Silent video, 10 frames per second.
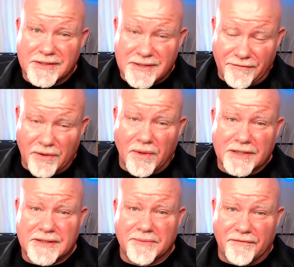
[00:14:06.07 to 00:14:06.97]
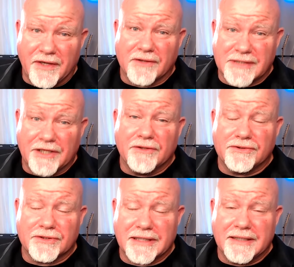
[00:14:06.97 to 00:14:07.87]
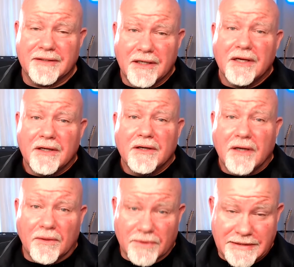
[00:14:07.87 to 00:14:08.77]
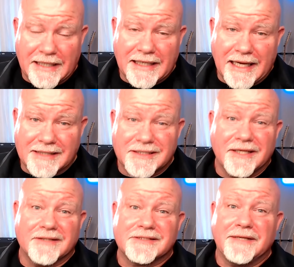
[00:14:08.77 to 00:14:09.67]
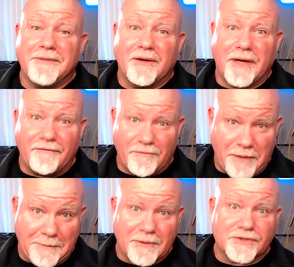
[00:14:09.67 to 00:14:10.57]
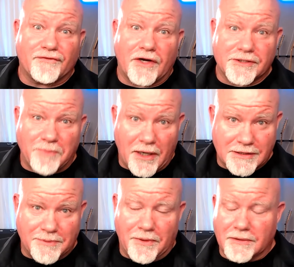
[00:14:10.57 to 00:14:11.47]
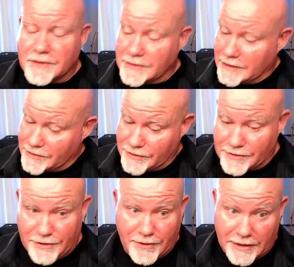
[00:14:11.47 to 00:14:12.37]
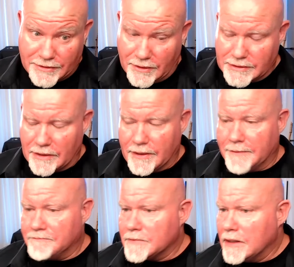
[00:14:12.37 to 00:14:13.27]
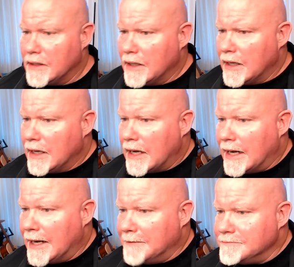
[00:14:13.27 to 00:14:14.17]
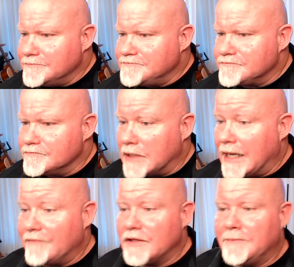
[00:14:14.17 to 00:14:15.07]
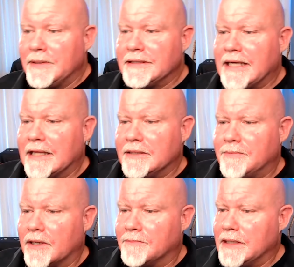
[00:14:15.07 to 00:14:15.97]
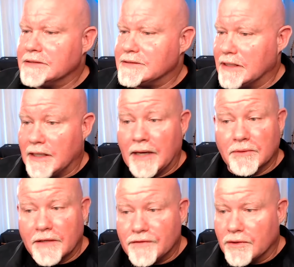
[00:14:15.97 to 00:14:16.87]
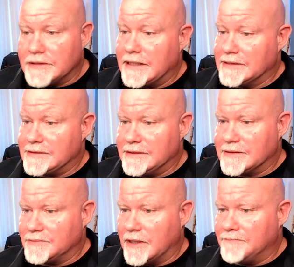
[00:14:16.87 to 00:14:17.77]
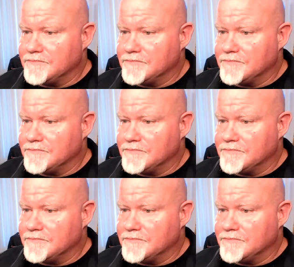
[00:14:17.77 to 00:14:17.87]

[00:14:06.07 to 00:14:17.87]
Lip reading: if you watch some of the videos, I usually will tend to ask, can you seat me away from people as far as possible? Because that's just, you guys know that's how I am. But I have not been to Gatlinburg, but it's I would love to go to Tennessee sometime.